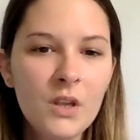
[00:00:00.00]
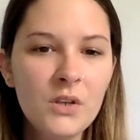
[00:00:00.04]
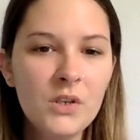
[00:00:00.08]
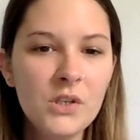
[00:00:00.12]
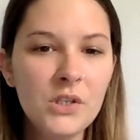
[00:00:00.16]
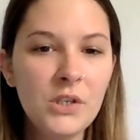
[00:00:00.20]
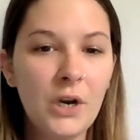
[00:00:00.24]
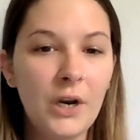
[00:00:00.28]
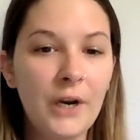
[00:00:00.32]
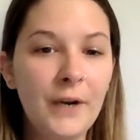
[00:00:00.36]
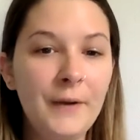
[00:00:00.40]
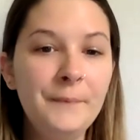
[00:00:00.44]

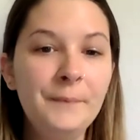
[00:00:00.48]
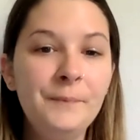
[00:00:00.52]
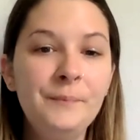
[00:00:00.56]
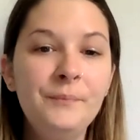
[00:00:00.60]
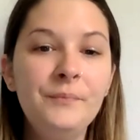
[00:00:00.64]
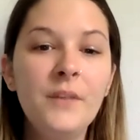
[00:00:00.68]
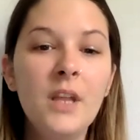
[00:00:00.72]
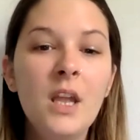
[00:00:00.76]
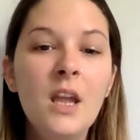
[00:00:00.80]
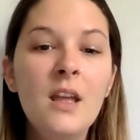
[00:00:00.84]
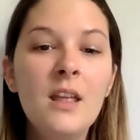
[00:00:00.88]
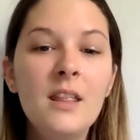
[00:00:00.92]
Sorry.
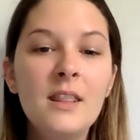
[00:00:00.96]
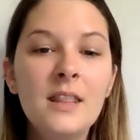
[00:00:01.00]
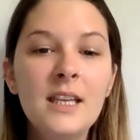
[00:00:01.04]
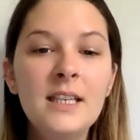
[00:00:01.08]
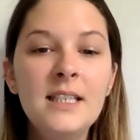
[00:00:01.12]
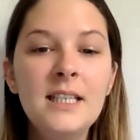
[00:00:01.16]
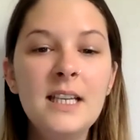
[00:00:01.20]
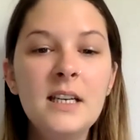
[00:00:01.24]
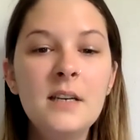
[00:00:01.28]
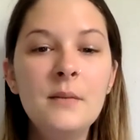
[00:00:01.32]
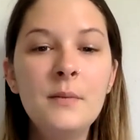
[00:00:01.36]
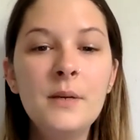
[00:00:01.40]
They
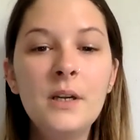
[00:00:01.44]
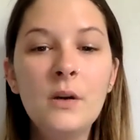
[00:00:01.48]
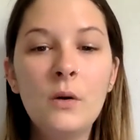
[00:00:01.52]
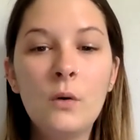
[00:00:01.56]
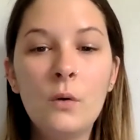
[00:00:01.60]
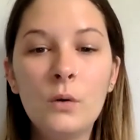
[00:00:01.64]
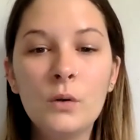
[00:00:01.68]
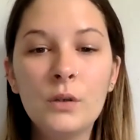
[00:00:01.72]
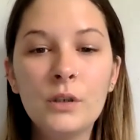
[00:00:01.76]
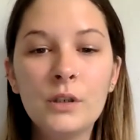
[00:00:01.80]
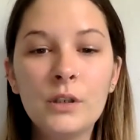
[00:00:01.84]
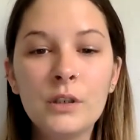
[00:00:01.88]
tend to be
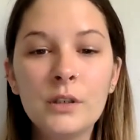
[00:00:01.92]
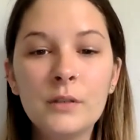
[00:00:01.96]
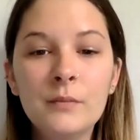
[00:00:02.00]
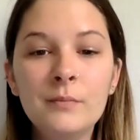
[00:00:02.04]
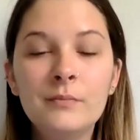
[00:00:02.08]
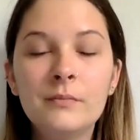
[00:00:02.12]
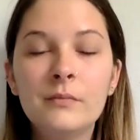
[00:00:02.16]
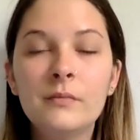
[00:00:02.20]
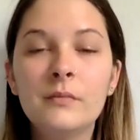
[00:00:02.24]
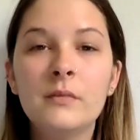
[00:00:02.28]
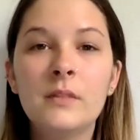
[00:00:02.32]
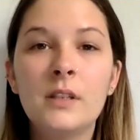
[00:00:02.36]
older,
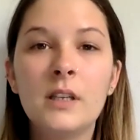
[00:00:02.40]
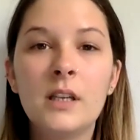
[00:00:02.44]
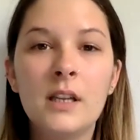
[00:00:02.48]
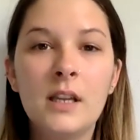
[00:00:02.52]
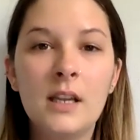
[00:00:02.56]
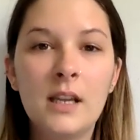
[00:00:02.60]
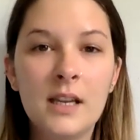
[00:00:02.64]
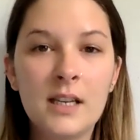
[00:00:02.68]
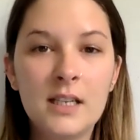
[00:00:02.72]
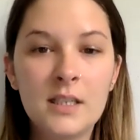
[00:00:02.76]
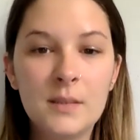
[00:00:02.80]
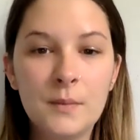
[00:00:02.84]

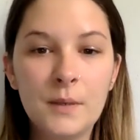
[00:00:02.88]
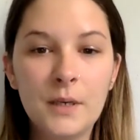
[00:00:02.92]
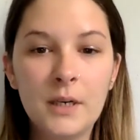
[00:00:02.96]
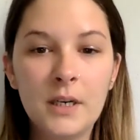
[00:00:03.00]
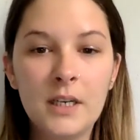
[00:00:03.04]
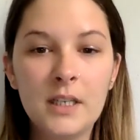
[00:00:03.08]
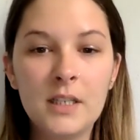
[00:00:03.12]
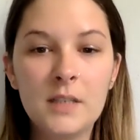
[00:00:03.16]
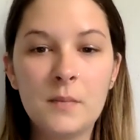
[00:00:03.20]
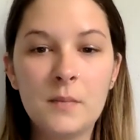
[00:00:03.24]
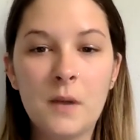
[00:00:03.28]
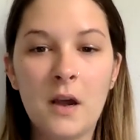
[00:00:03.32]

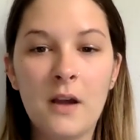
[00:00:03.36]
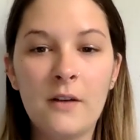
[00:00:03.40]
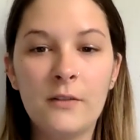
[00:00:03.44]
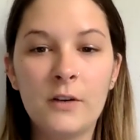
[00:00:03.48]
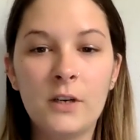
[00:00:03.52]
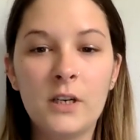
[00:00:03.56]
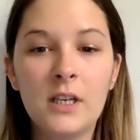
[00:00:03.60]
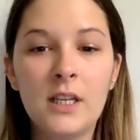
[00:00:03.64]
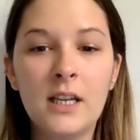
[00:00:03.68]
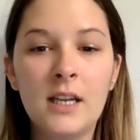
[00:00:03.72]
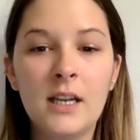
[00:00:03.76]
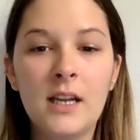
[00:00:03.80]
experience
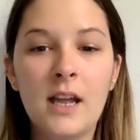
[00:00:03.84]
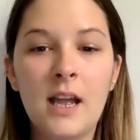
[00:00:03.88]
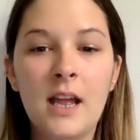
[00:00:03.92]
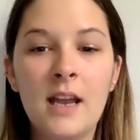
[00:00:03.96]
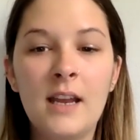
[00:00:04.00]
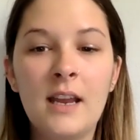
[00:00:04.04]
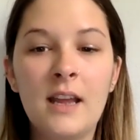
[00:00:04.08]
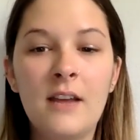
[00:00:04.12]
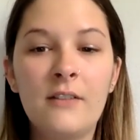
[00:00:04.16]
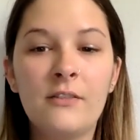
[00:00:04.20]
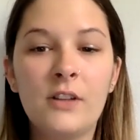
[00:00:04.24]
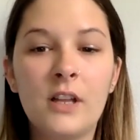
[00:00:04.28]
poverty,
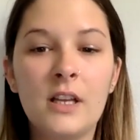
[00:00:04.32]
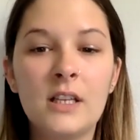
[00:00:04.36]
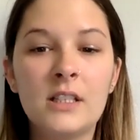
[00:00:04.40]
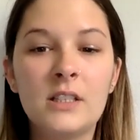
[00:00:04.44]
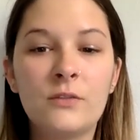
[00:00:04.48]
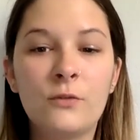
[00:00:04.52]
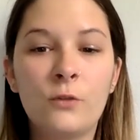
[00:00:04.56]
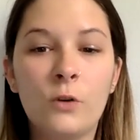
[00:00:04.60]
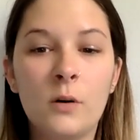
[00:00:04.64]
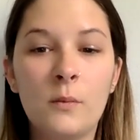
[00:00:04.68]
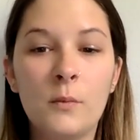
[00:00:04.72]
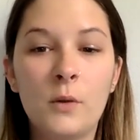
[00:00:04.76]
and have less
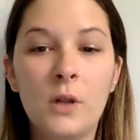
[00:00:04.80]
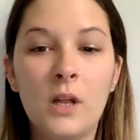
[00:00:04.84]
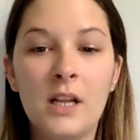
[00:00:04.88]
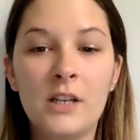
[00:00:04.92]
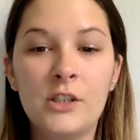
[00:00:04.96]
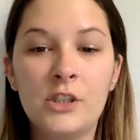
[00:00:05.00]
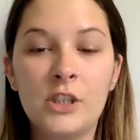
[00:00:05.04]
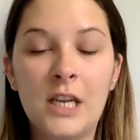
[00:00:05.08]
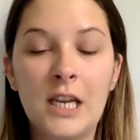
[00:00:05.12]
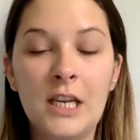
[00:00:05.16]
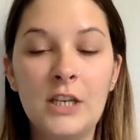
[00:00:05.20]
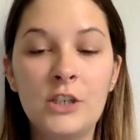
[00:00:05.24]
formal
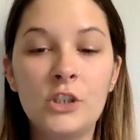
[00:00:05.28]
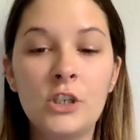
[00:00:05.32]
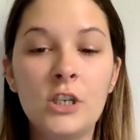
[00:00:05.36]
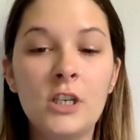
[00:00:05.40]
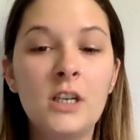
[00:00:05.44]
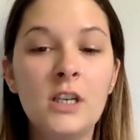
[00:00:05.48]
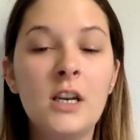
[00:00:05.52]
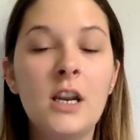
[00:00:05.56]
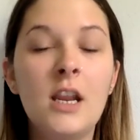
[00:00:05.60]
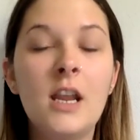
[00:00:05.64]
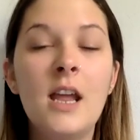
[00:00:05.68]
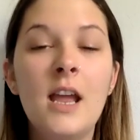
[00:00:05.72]

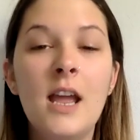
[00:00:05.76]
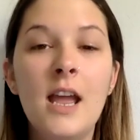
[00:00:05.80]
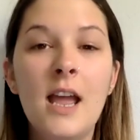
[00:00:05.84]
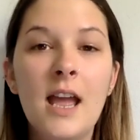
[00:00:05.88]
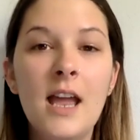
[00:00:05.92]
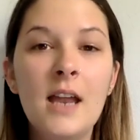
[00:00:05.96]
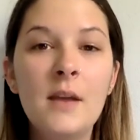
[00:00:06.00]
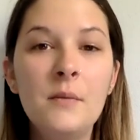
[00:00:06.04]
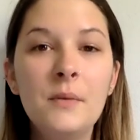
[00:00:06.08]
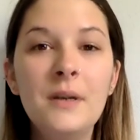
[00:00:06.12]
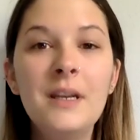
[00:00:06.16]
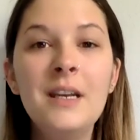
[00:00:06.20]
education,
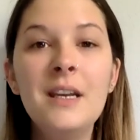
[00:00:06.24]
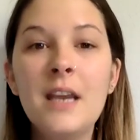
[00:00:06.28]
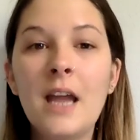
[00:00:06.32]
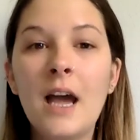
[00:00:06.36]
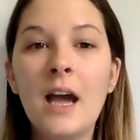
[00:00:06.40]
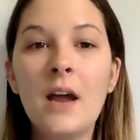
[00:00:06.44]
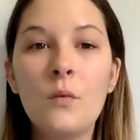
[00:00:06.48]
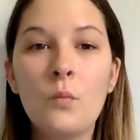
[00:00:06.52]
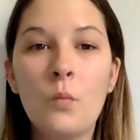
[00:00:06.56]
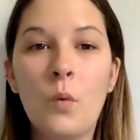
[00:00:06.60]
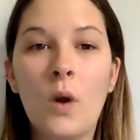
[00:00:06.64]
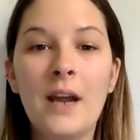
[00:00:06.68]
and be
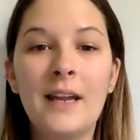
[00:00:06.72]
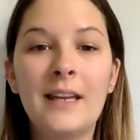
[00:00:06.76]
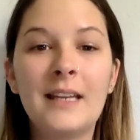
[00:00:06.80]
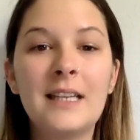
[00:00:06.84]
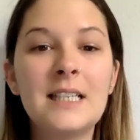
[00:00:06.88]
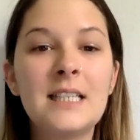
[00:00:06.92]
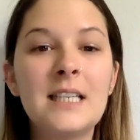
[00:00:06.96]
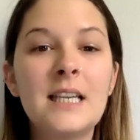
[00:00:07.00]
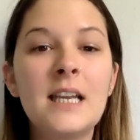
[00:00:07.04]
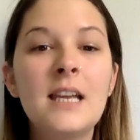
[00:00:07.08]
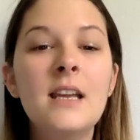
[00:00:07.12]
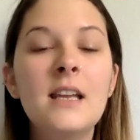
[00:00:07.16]

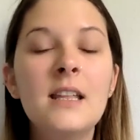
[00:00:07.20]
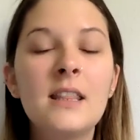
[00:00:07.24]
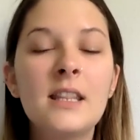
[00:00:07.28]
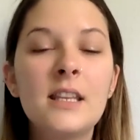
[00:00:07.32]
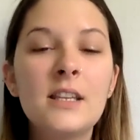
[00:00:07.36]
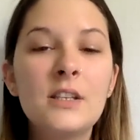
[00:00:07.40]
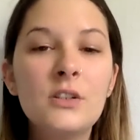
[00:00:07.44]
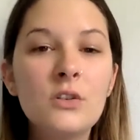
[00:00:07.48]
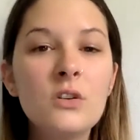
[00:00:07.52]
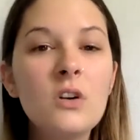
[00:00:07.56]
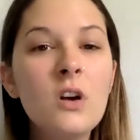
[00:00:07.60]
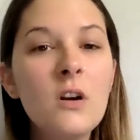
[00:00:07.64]
non-white.
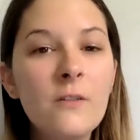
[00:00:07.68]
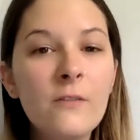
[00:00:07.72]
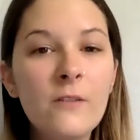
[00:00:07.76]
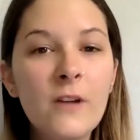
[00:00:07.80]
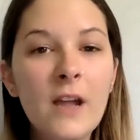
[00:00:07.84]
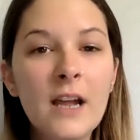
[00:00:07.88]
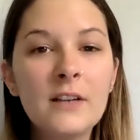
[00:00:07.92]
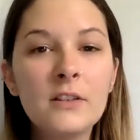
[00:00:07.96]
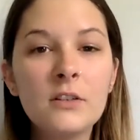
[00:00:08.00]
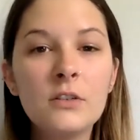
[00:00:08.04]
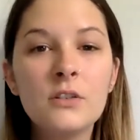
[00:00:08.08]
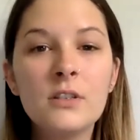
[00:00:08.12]
These are all
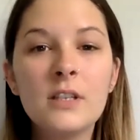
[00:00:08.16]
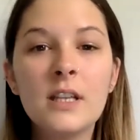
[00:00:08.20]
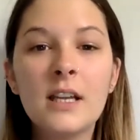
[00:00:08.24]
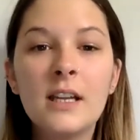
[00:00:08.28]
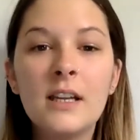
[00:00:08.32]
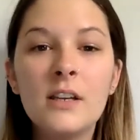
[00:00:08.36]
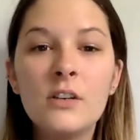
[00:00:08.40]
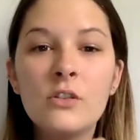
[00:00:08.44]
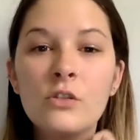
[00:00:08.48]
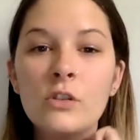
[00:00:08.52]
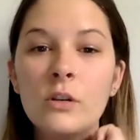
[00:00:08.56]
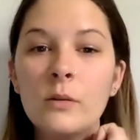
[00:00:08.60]
factors that
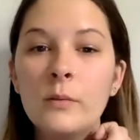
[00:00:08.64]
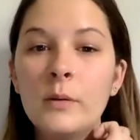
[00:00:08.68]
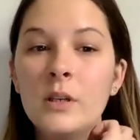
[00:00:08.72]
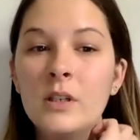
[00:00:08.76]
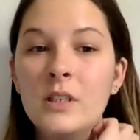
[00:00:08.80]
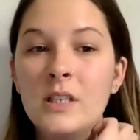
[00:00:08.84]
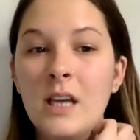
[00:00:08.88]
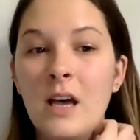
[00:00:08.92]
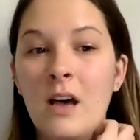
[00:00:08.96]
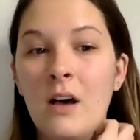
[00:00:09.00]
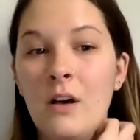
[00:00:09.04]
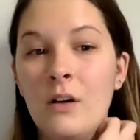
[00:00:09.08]
contribute
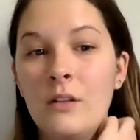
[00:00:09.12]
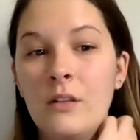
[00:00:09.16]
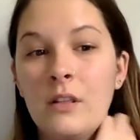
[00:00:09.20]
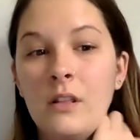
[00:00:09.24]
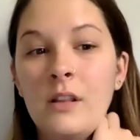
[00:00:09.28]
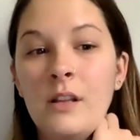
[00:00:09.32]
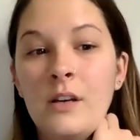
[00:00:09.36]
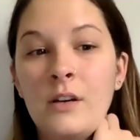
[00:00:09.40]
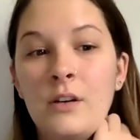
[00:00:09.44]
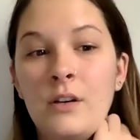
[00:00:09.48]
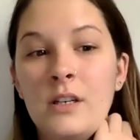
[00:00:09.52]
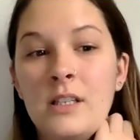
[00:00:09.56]
to health
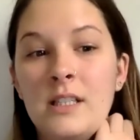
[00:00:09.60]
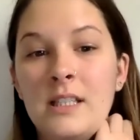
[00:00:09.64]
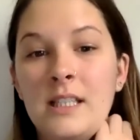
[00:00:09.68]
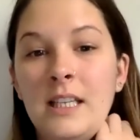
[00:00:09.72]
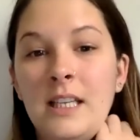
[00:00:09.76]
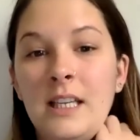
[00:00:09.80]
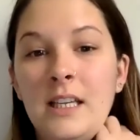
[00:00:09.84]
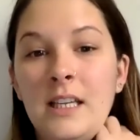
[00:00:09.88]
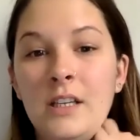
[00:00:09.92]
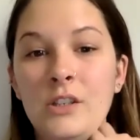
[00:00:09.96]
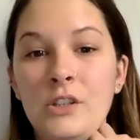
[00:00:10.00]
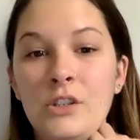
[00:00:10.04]

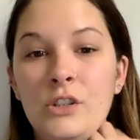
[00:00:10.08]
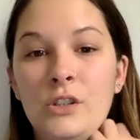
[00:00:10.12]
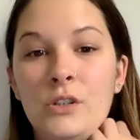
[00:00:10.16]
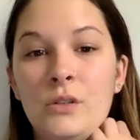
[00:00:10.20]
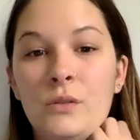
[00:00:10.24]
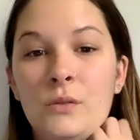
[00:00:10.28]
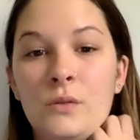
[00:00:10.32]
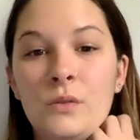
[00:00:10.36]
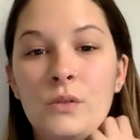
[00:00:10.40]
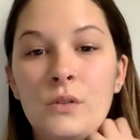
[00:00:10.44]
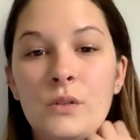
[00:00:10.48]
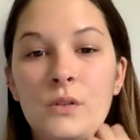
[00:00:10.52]
literacy
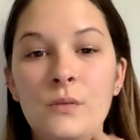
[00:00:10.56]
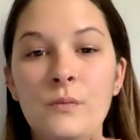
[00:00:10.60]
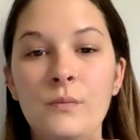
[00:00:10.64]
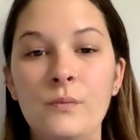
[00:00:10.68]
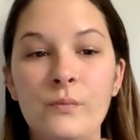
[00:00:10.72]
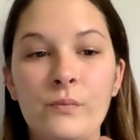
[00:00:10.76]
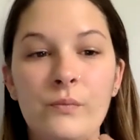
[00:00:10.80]
issues.